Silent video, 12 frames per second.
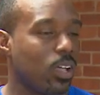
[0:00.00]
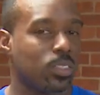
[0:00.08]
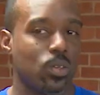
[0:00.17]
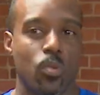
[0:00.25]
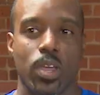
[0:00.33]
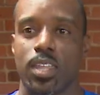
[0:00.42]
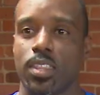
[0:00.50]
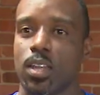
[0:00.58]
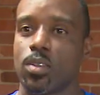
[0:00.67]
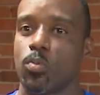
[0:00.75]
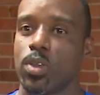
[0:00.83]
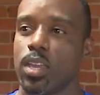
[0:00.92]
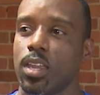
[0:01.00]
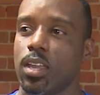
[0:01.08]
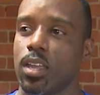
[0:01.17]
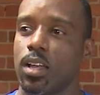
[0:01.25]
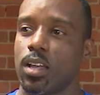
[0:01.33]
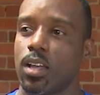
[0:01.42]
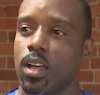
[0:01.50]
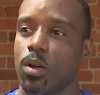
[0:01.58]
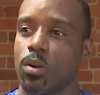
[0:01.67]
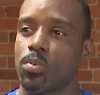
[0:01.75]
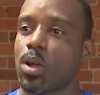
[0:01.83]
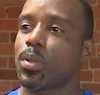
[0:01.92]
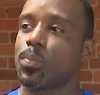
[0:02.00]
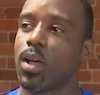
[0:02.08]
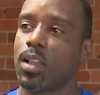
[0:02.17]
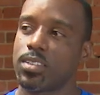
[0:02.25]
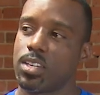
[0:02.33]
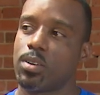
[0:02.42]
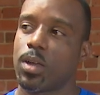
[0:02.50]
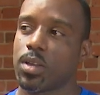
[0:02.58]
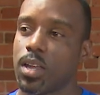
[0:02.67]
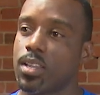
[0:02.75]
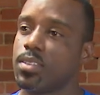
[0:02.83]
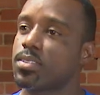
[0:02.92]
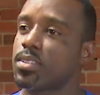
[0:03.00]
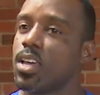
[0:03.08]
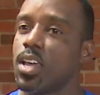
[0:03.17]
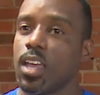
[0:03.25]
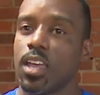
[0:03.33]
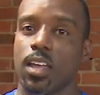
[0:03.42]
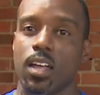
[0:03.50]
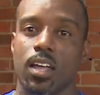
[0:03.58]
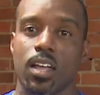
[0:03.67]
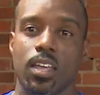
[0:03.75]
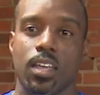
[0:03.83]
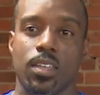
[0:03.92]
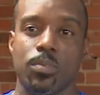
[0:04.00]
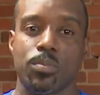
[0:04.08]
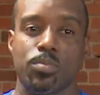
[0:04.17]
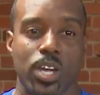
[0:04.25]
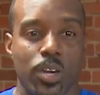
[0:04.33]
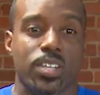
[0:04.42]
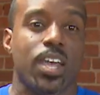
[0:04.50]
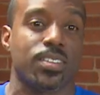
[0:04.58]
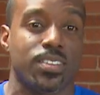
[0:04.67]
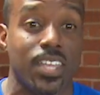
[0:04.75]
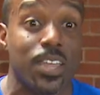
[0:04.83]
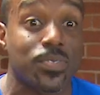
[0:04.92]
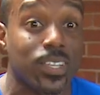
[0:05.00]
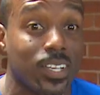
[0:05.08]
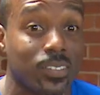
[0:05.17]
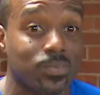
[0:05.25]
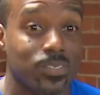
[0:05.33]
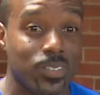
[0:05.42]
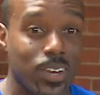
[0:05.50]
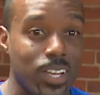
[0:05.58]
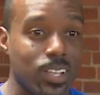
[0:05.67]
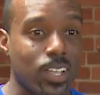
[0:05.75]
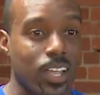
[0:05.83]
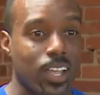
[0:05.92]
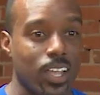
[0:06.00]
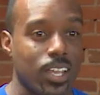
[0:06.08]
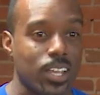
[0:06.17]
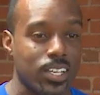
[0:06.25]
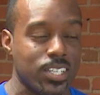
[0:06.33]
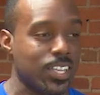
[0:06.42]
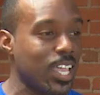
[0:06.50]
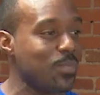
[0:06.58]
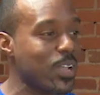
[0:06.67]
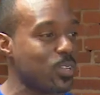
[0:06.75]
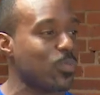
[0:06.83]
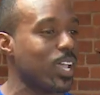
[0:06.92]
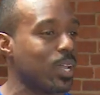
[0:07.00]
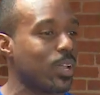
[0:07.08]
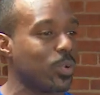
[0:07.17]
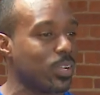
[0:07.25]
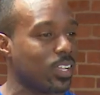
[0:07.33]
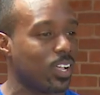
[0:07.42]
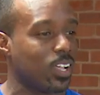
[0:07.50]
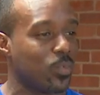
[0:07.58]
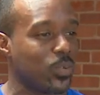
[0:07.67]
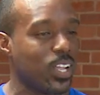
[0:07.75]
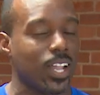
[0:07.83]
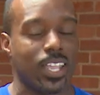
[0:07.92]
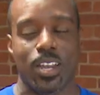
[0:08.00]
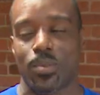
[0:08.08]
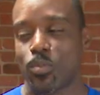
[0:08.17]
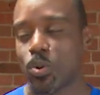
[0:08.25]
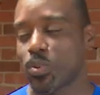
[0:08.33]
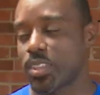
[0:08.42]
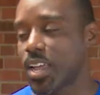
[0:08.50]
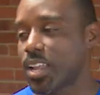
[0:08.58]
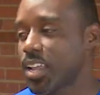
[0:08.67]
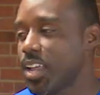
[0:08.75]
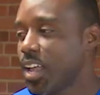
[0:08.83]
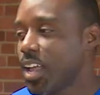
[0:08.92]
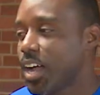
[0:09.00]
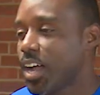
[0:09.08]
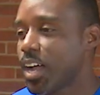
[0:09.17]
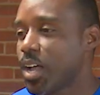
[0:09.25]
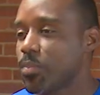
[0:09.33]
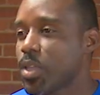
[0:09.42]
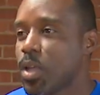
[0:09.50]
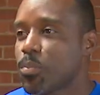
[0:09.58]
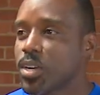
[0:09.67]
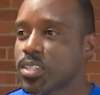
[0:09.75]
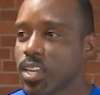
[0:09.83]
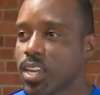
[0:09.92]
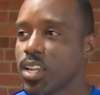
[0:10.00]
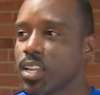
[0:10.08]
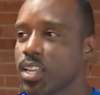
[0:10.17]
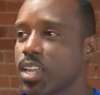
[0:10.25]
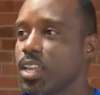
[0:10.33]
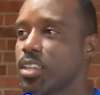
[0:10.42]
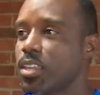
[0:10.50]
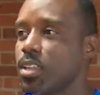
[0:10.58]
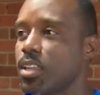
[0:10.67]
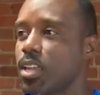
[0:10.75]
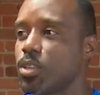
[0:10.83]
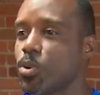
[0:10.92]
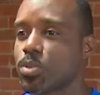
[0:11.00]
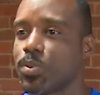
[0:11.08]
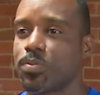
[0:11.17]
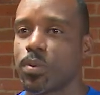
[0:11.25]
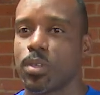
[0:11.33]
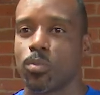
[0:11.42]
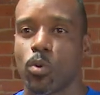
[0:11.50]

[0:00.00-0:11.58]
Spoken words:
the way that our public policy around guns prioritizes safety, right? I just can't imagine why anybody would not get on board with that. Particularly the endorsement from the